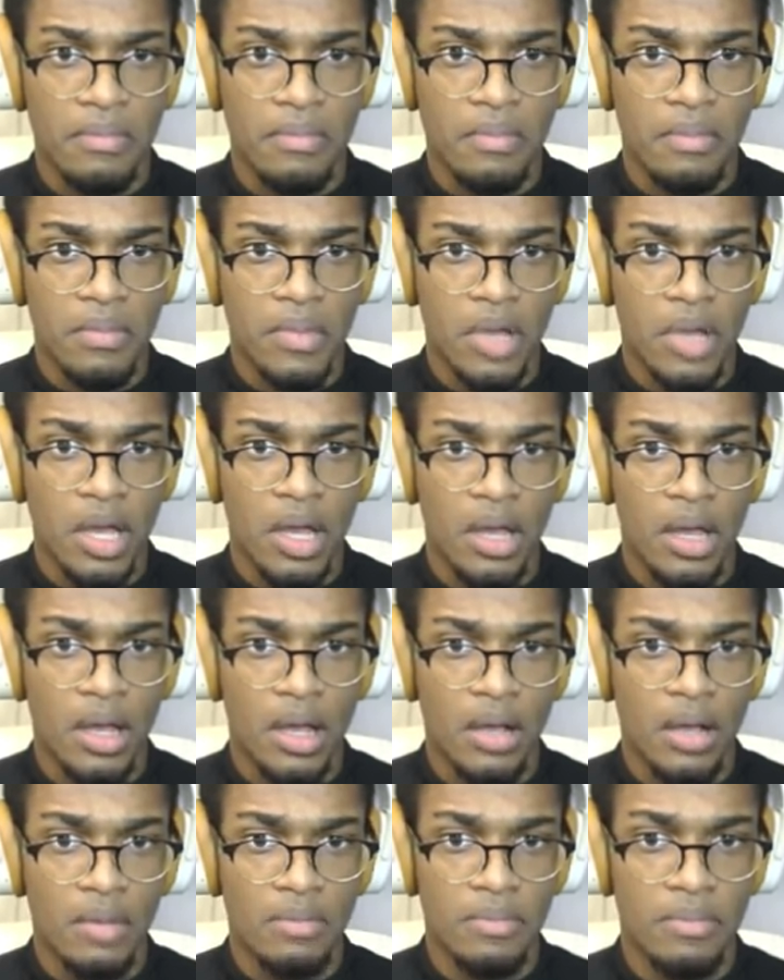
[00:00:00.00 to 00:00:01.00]

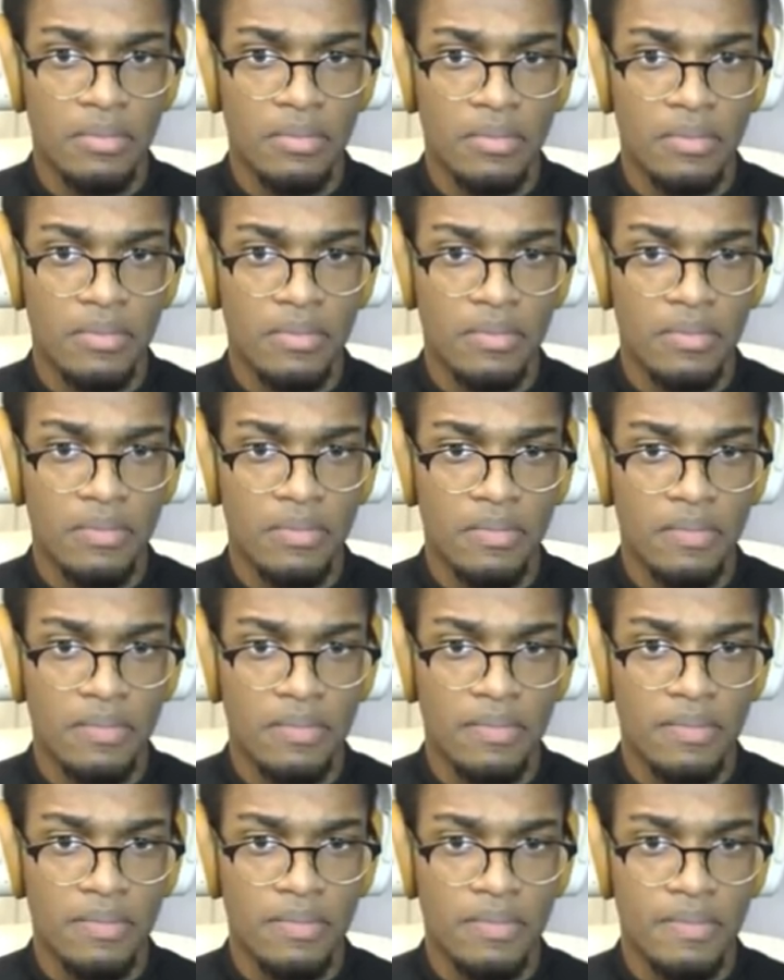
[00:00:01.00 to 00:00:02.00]
Mom.
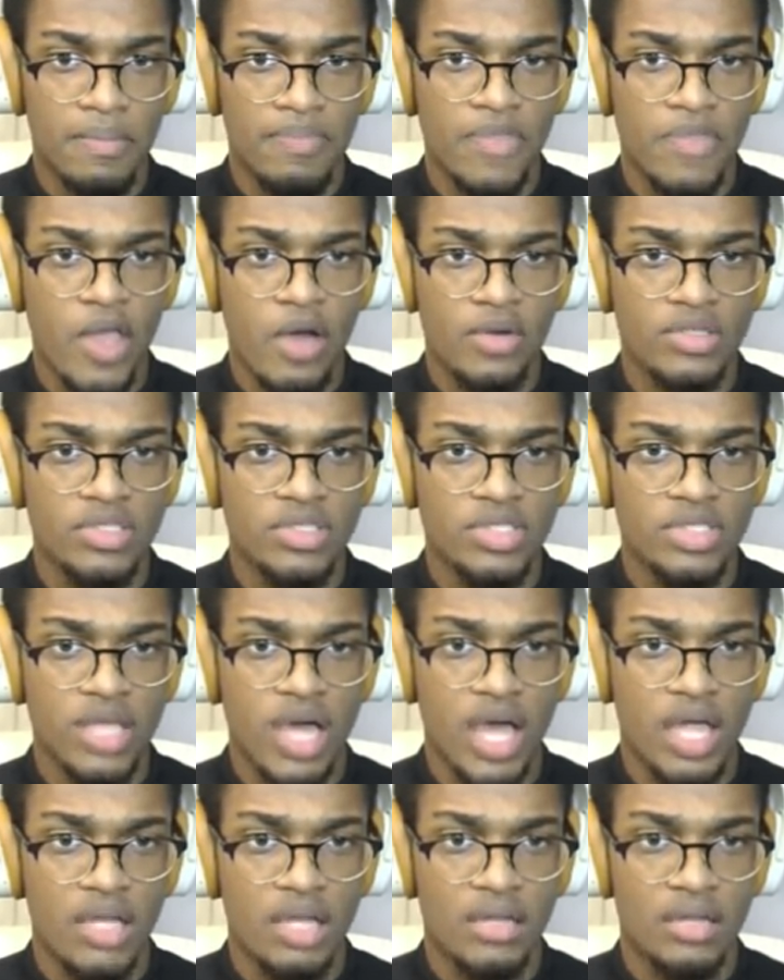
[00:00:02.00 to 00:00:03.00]
No, it's
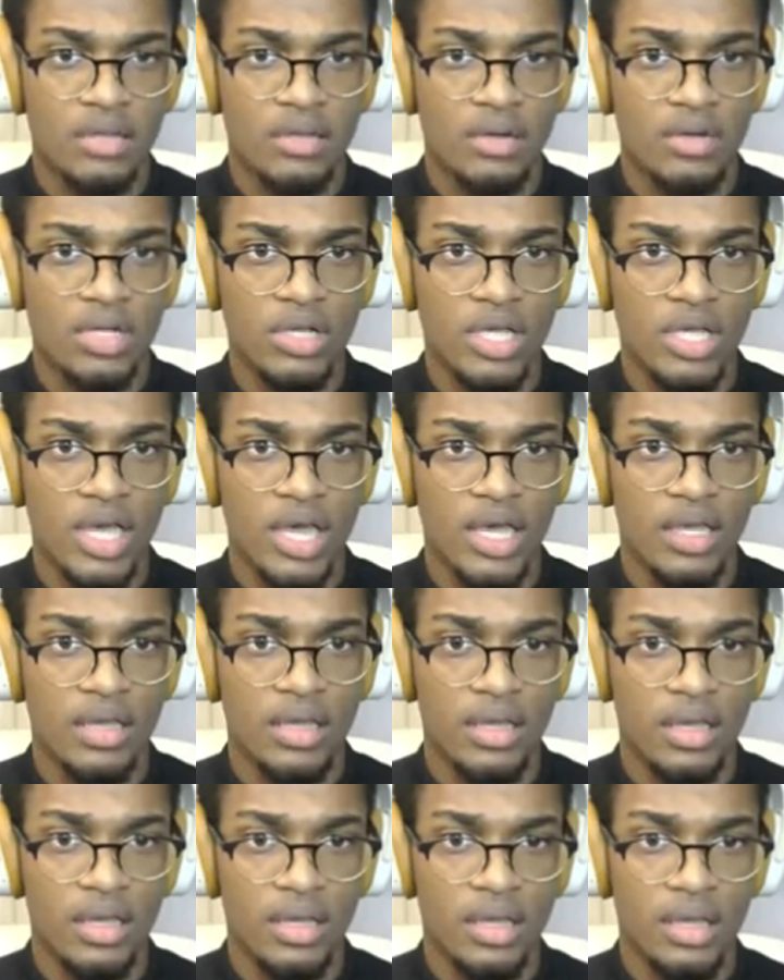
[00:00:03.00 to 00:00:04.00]
not. Okay.
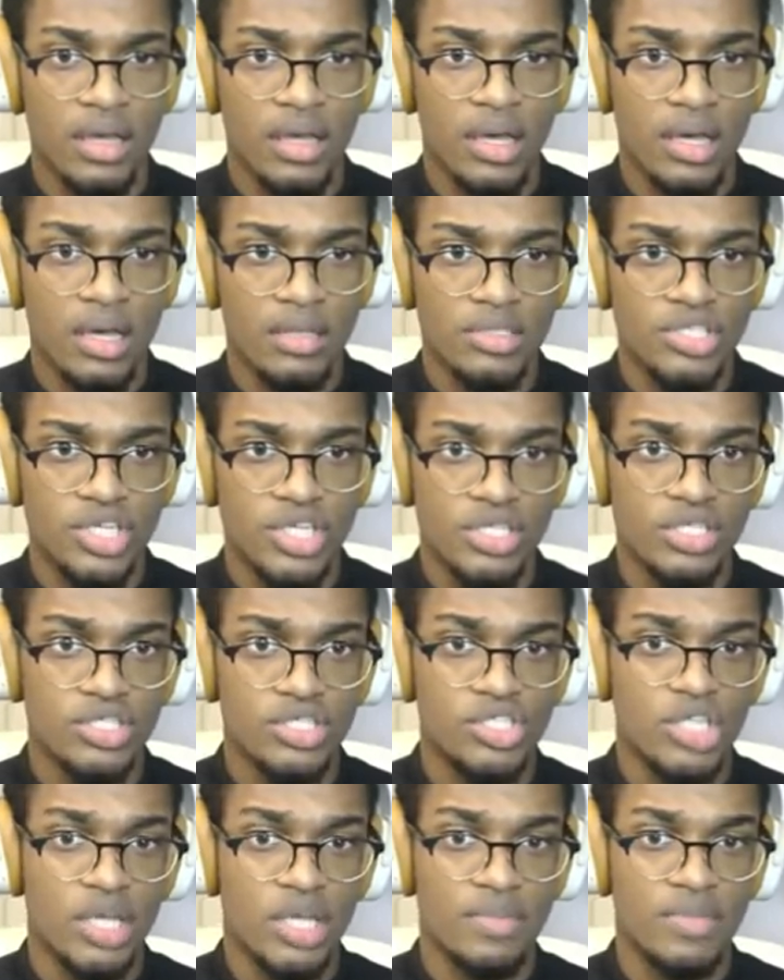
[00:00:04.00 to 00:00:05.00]
Check the
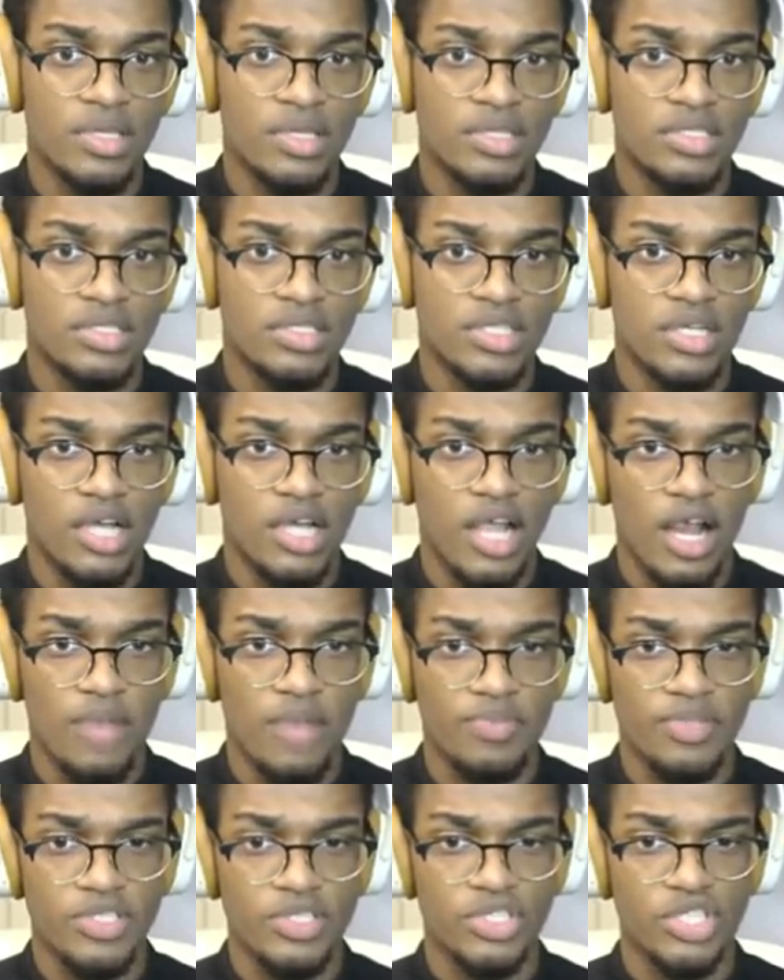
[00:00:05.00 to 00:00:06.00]
chimney. See,
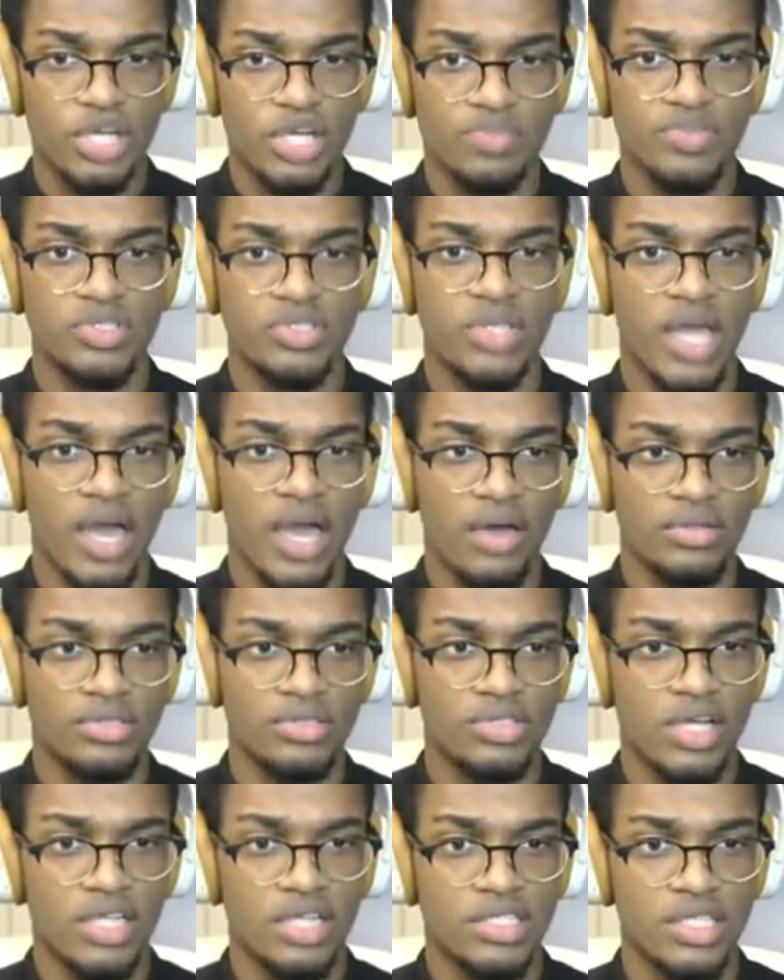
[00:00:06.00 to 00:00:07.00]
Krampus jumps down,
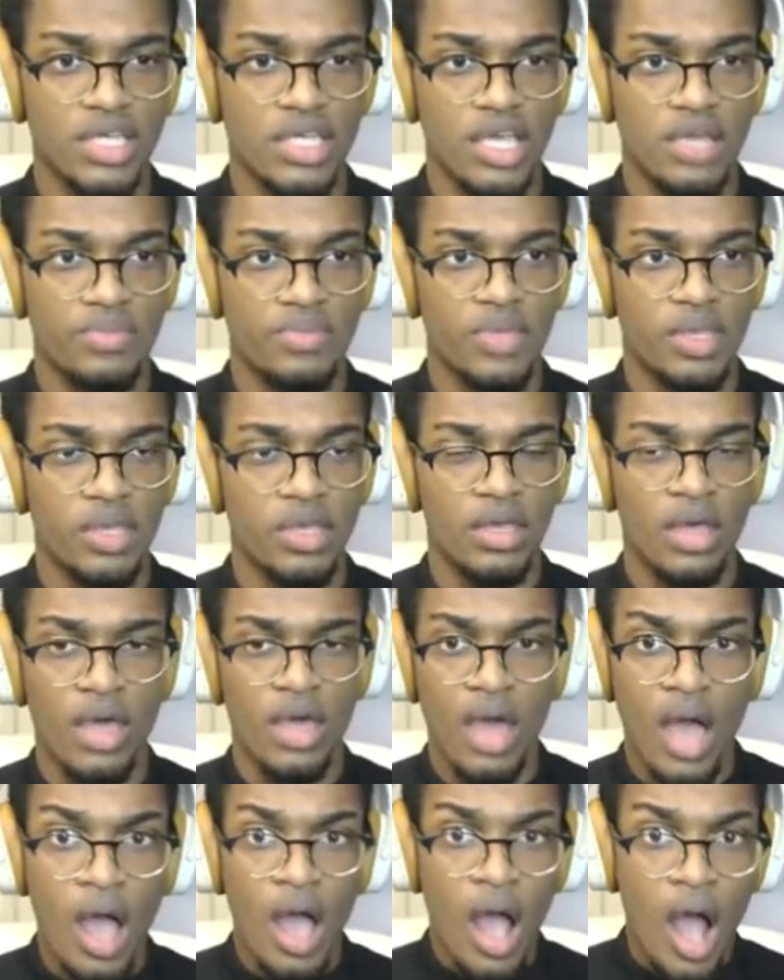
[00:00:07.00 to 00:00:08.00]
tries to eat me.
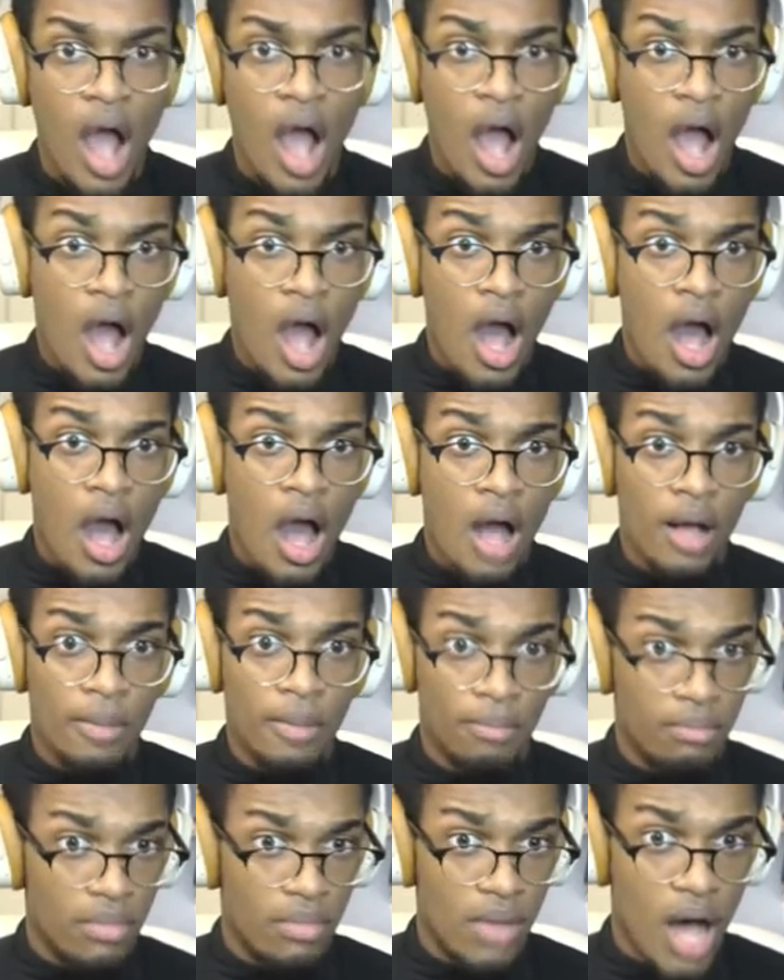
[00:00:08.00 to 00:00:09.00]

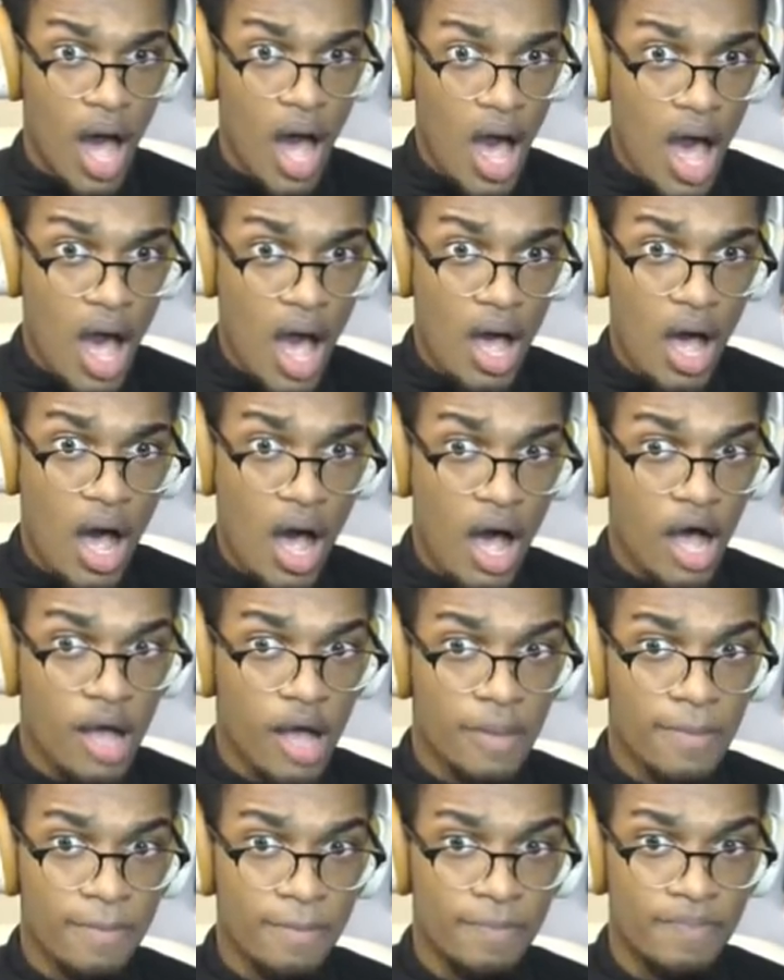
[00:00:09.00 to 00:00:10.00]

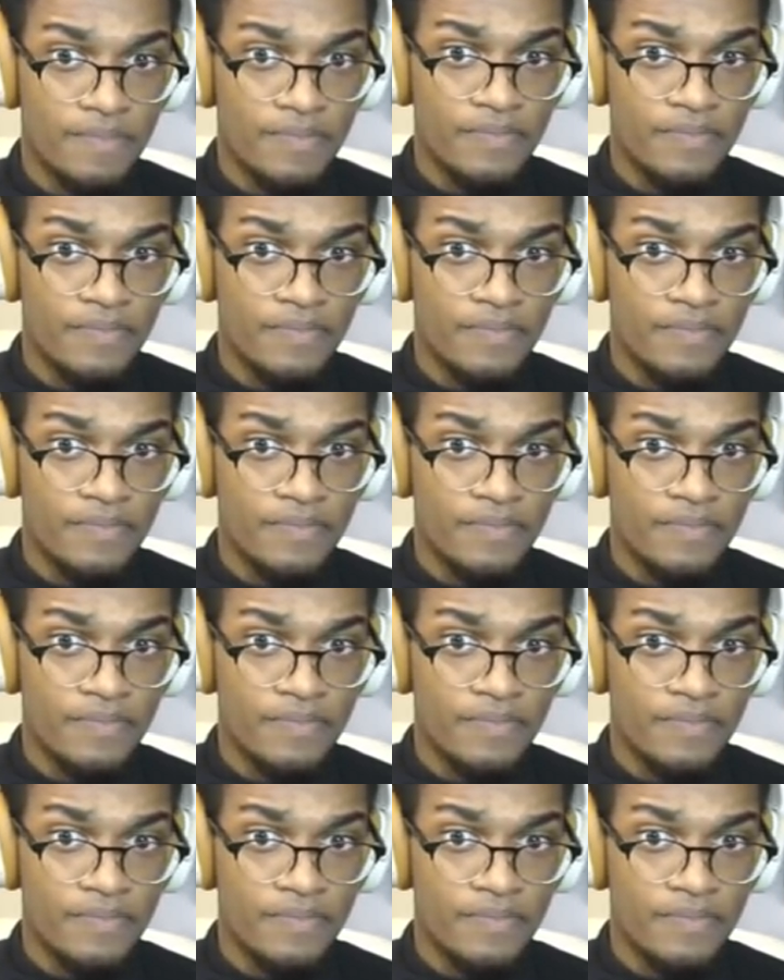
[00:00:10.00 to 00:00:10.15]
Mom.